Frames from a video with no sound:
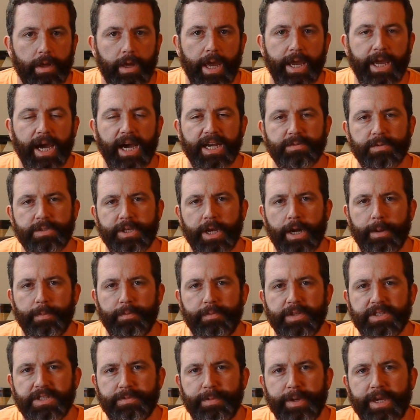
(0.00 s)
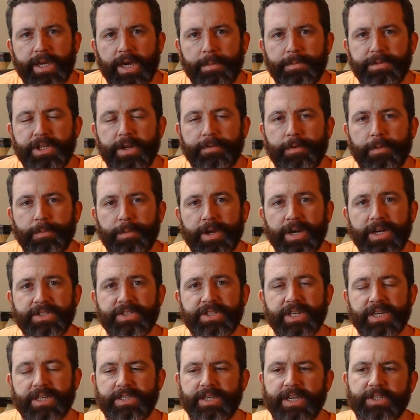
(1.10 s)
Hey guys, what's up? This is B coming to you from Guns
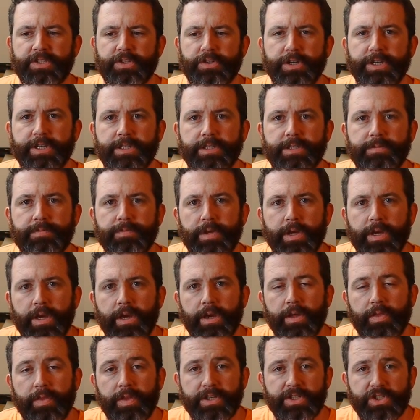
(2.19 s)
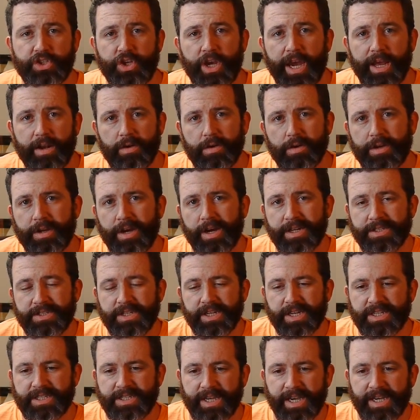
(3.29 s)
and Accessories. This channel, Guns
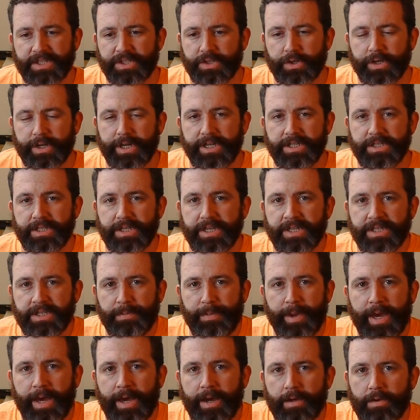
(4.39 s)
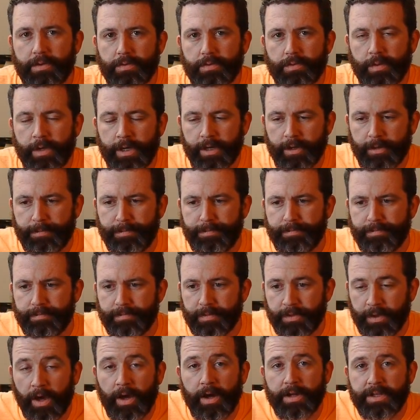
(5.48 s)
and Accessories, is about, well,
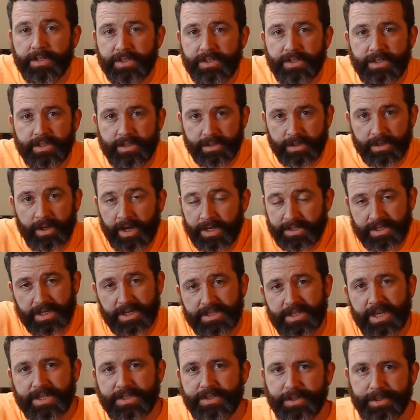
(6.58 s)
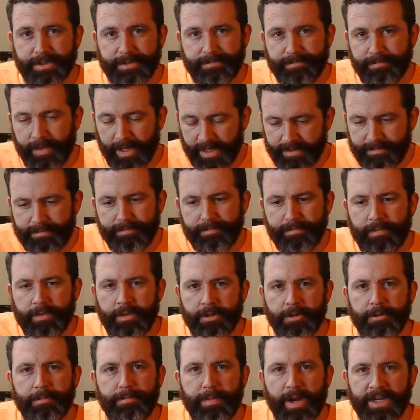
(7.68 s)
guns and accessories.
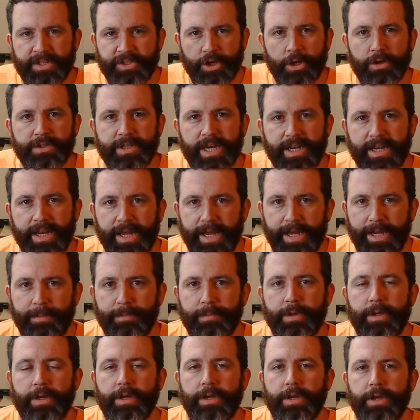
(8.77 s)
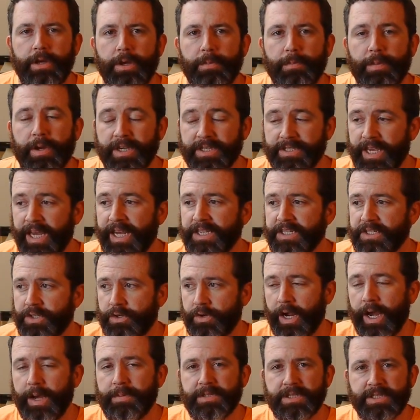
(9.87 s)
I chose that name because that
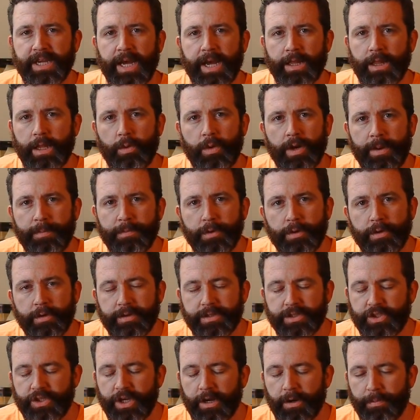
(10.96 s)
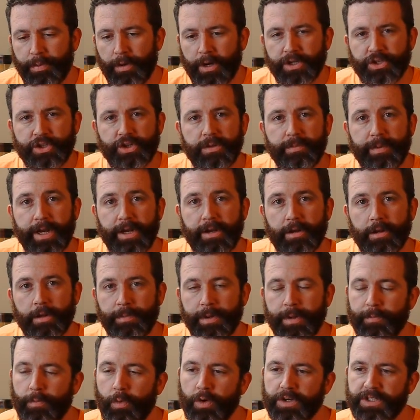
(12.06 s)
describes exactly what I'm doing in this channel. Probably should have made it a little
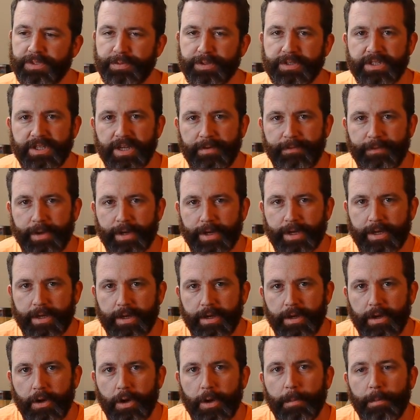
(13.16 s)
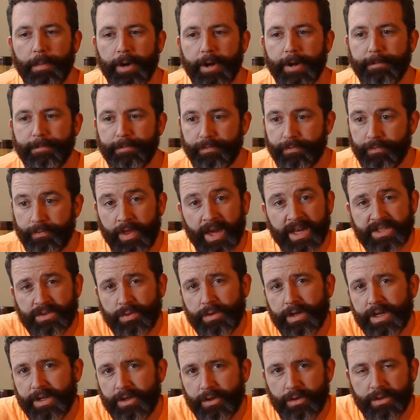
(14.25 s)
bit more specific, but that's
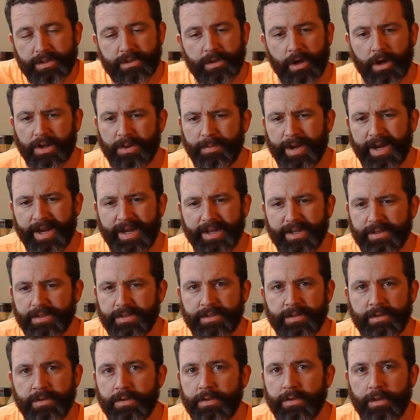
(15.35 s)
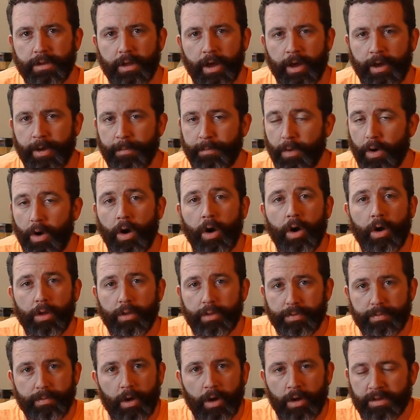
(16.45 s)
what I do, is talk about
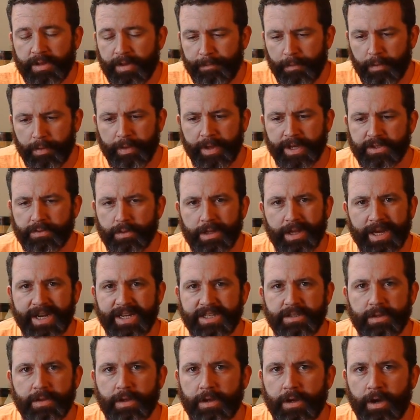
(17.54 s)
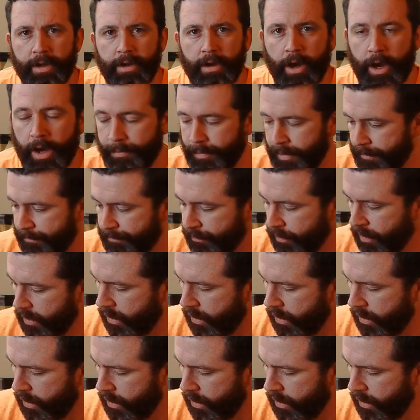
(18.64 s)
all different things related to the gun hobby.